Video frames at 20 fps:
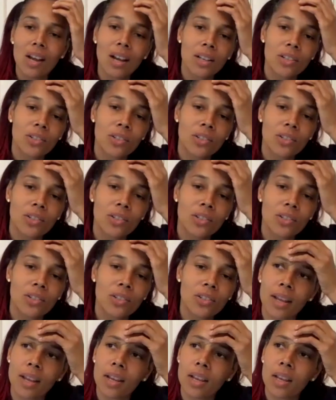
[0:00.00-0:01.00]
So it was,
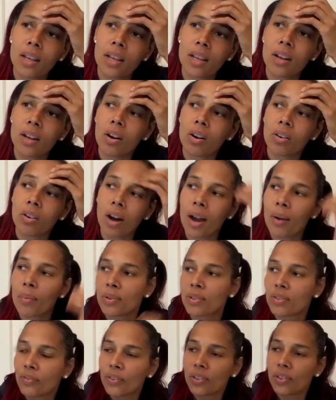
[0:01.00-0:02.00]
I
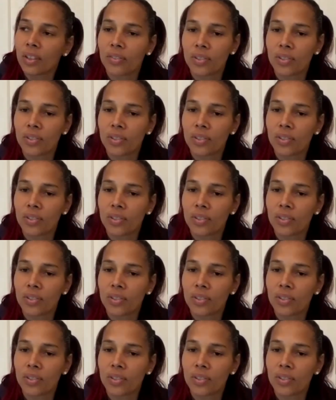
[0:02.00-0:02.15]
was full